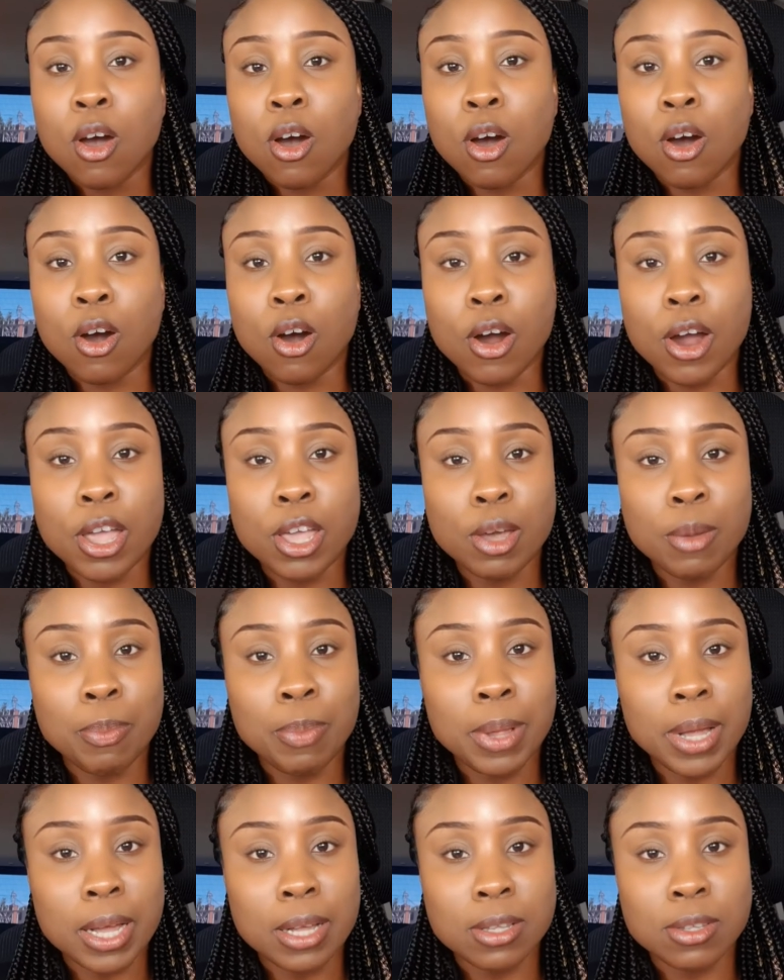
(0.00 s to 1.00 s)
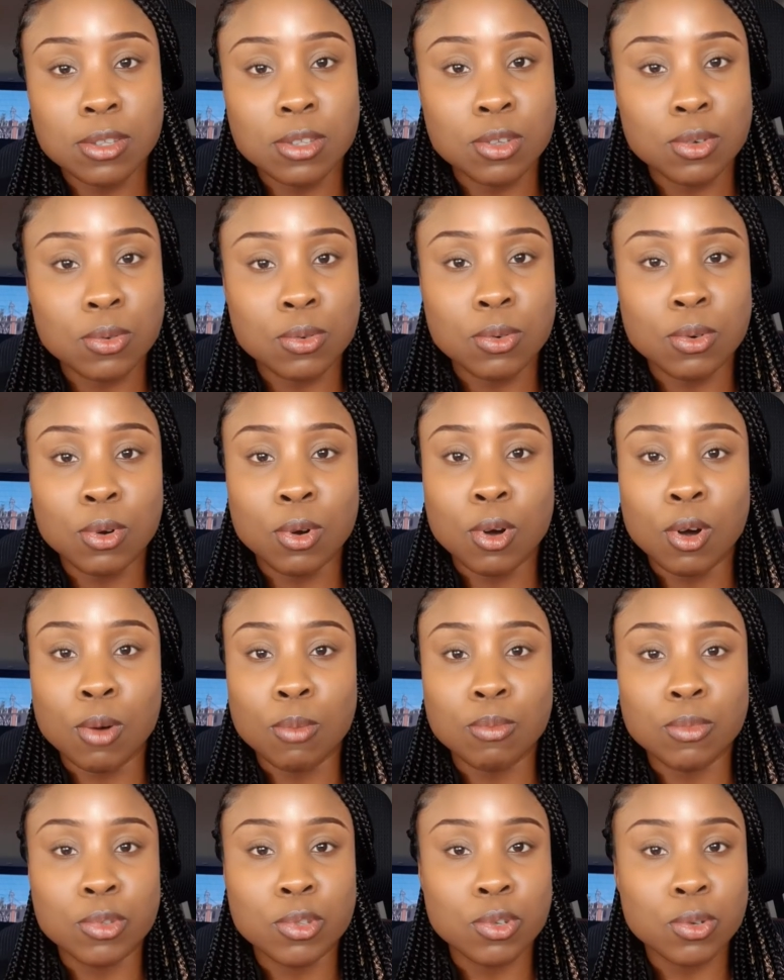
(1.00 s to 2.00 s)
or you plan to
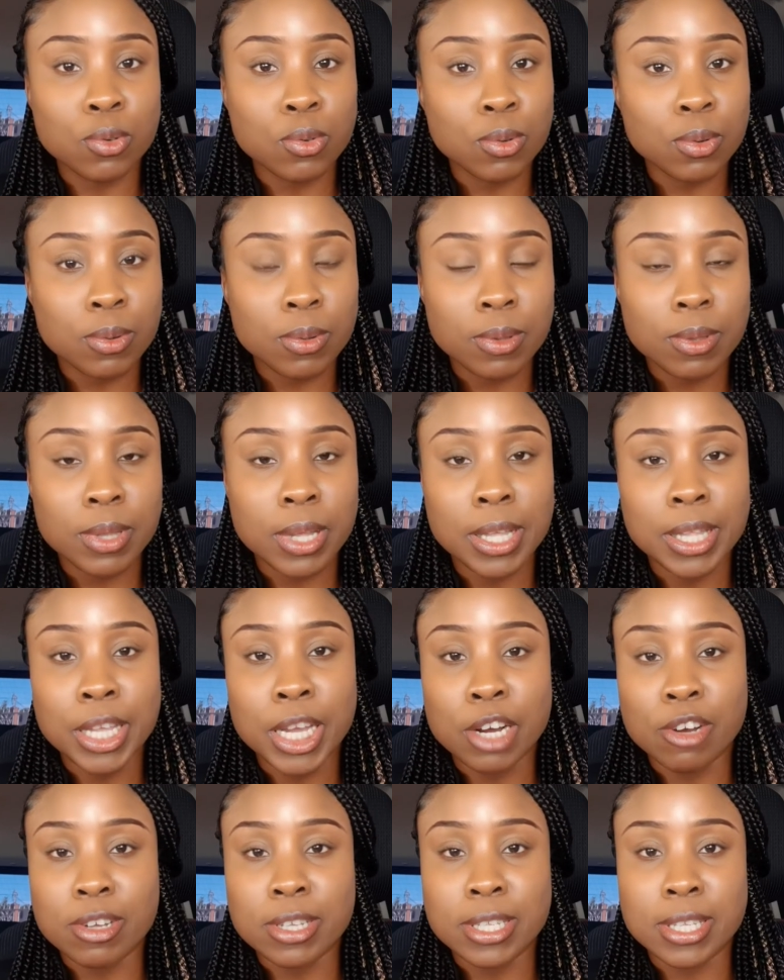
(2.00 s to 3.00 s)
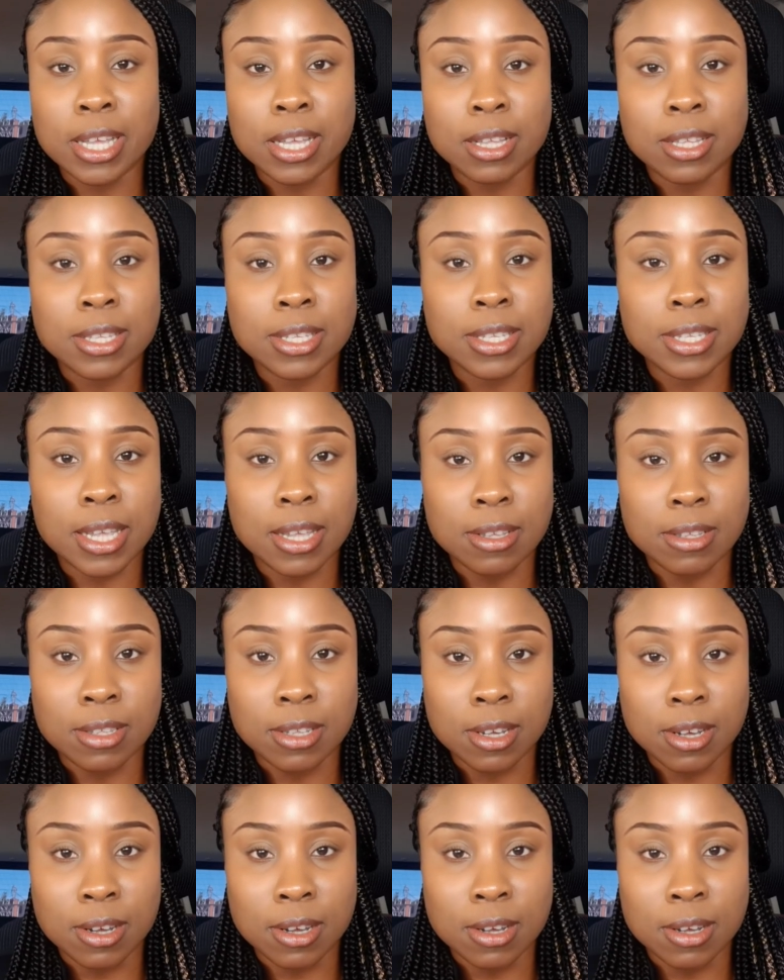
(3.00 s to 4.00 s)
come to the nearest health
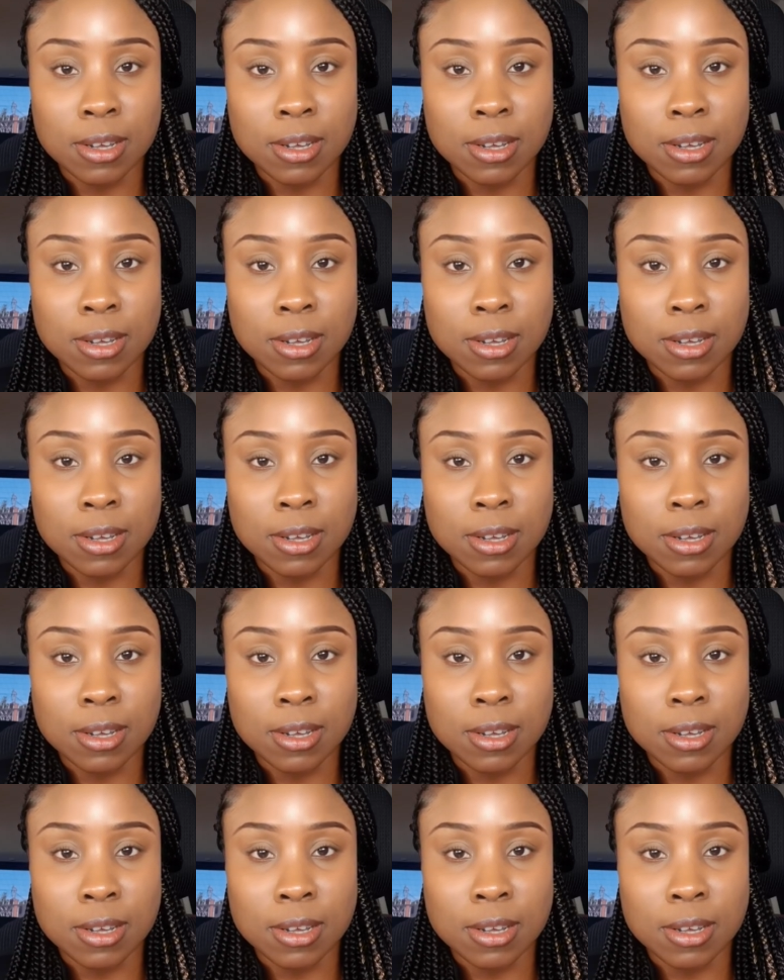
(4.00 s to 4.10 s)
center,